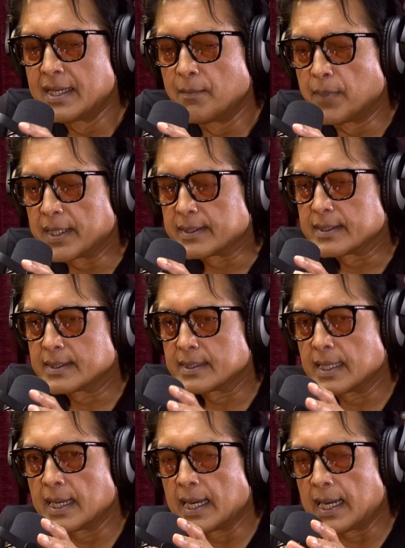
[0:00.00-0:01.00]
But
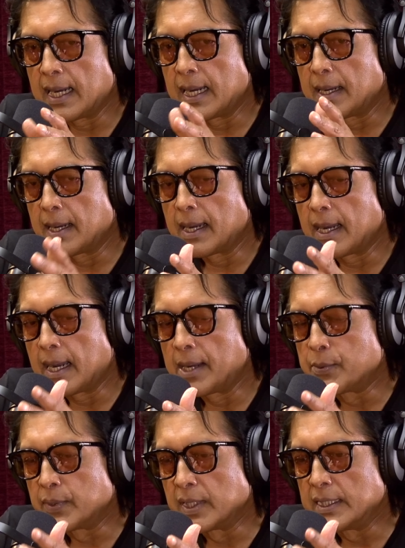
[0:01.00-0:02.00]
I
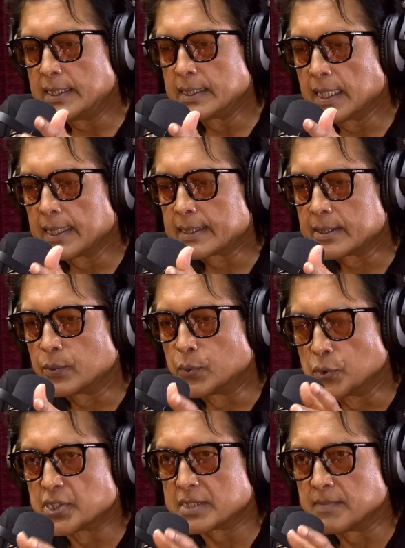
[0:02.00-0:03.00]
really, like,
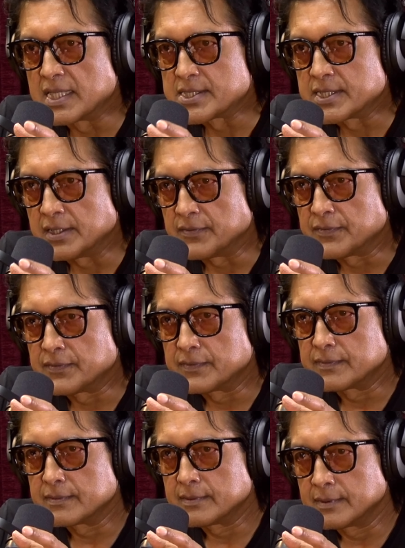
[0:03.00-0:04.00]
rooted myself.
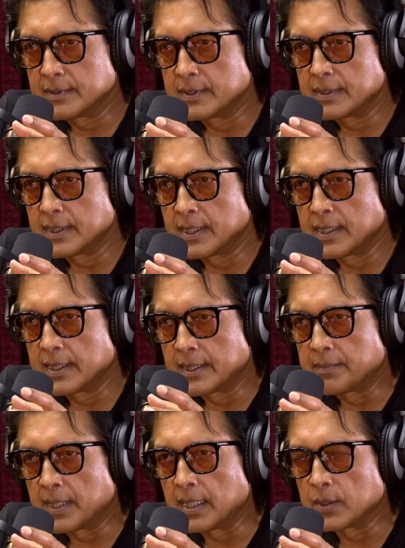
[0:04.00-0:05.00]
Mm-hmm. And
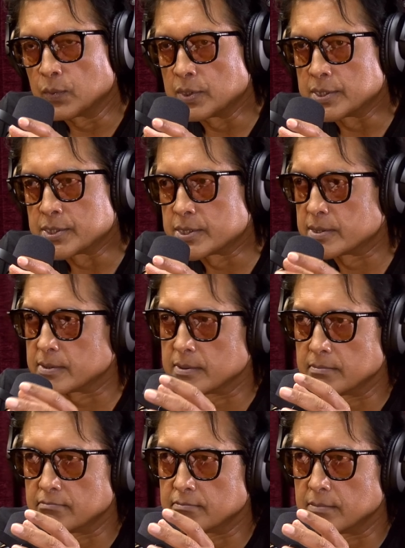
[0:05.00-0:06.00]
Nepal was
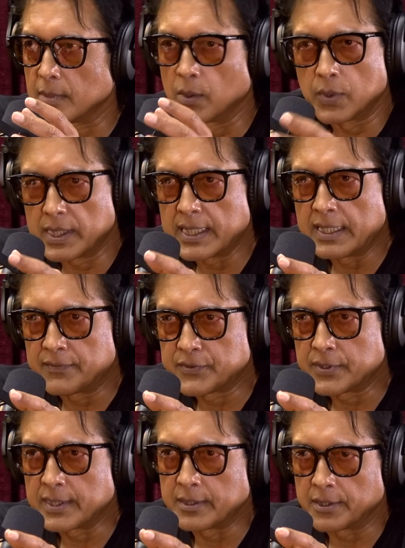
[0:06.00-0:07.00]
only
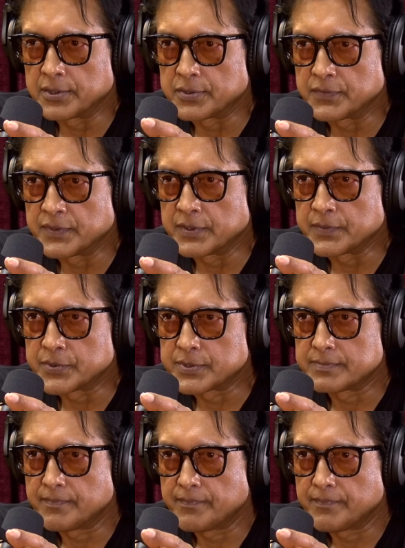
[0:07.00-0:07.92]
after I got into films.